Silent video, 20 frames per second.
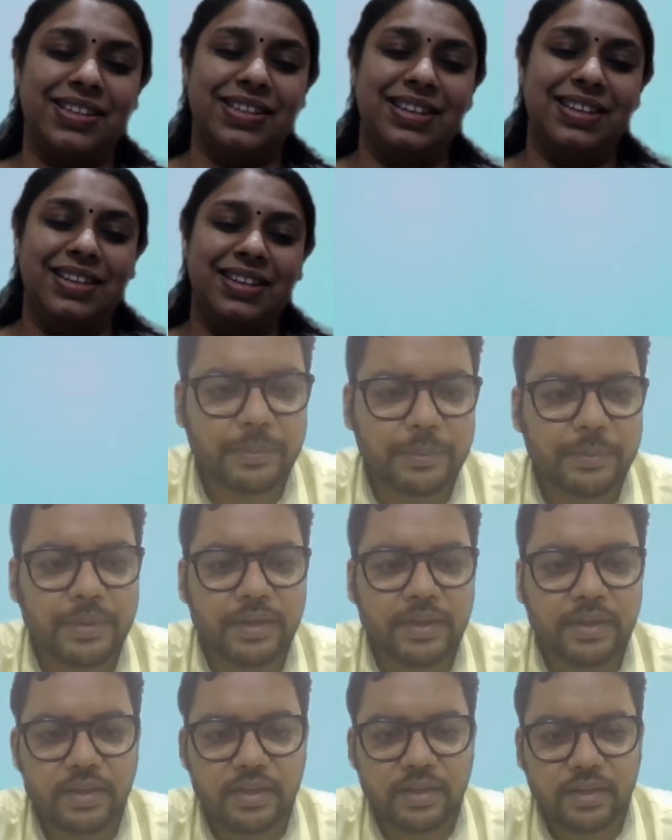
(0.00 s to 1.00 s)
Yes, ma'am.
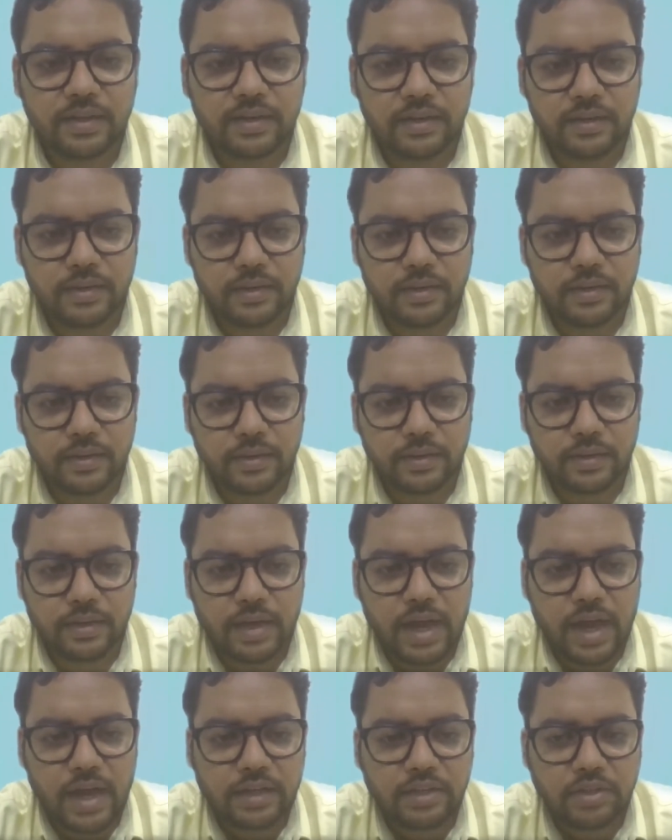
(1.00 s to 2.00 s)

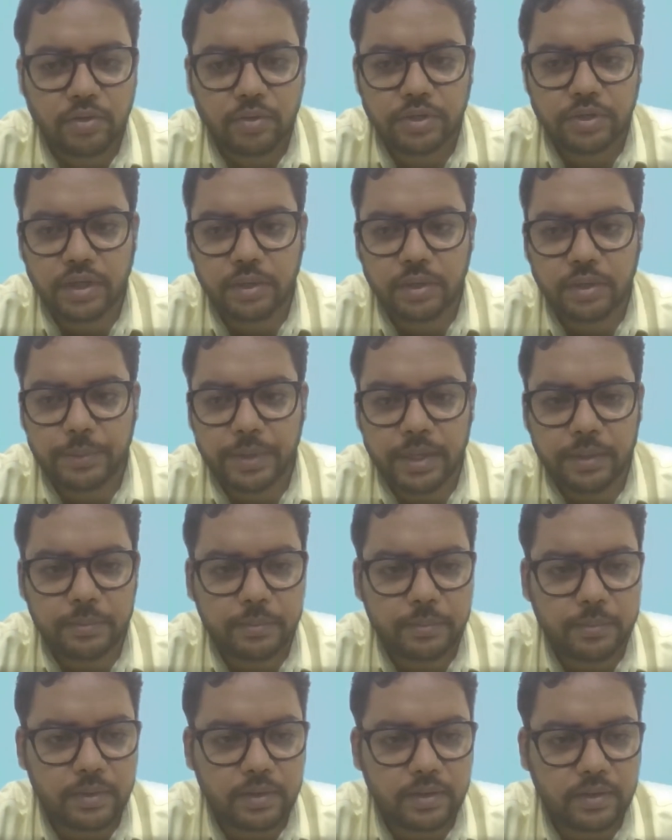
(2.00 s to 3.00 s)
Last question,
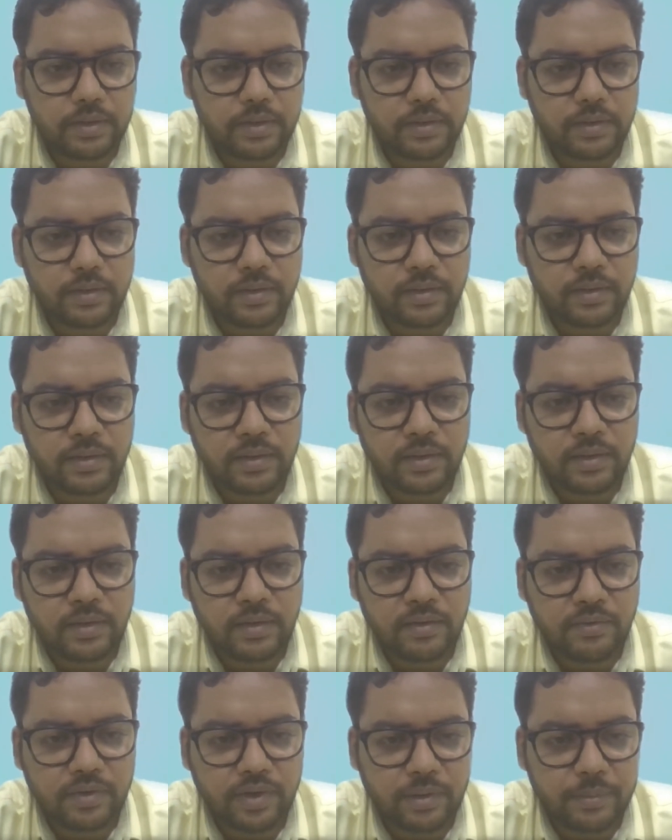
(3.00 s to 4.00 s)
ma'am,
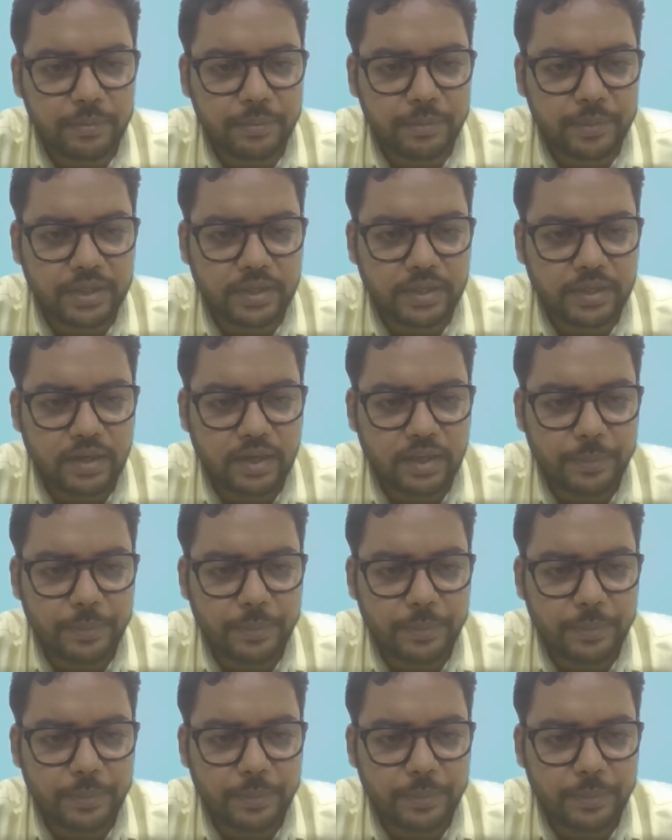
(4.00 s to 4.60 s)
from Mr.